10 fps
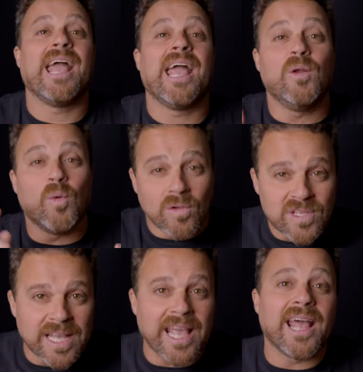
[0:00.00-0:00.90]
And
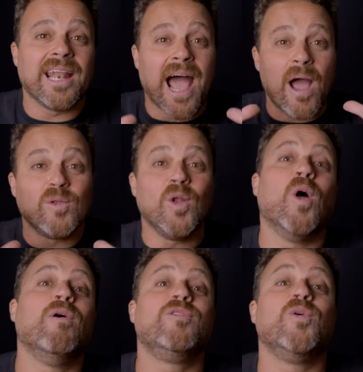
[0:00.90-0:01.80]
once again, I would
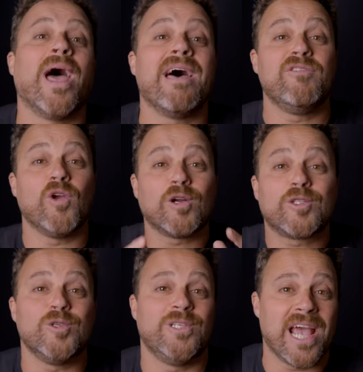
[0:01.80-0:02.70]
love to have your
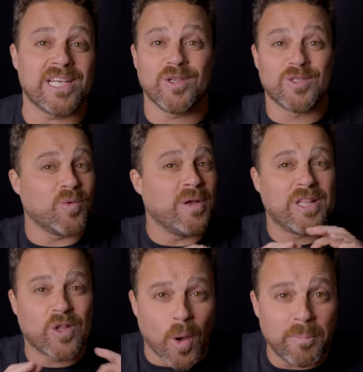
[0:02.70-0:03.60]
suggestions
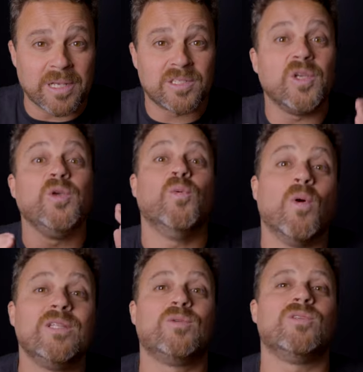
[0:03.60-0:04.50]
with topics you
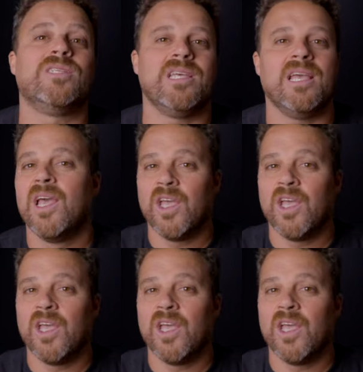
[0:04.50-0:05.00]
want to see,